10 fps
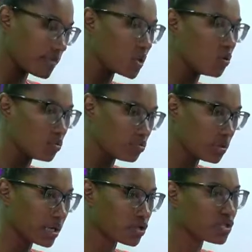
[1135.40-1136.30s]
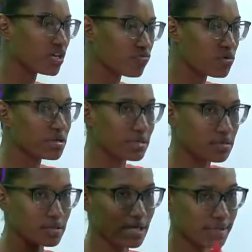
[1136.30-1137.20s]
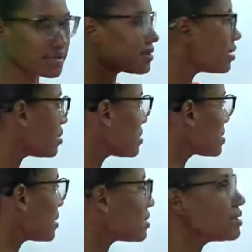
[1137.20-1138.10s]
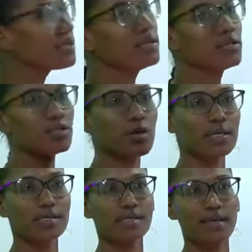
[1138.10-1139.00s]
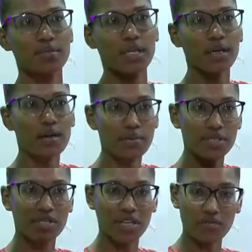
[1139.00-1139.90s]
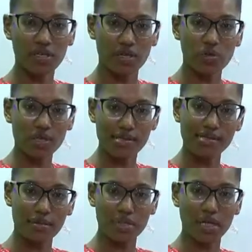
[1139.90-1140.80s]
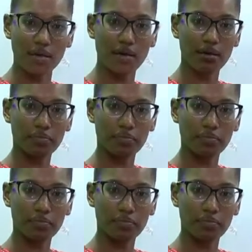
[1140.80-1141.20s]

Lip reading: No, like generally, yes. In this sentence, John is a subject. But generally, what's the subject?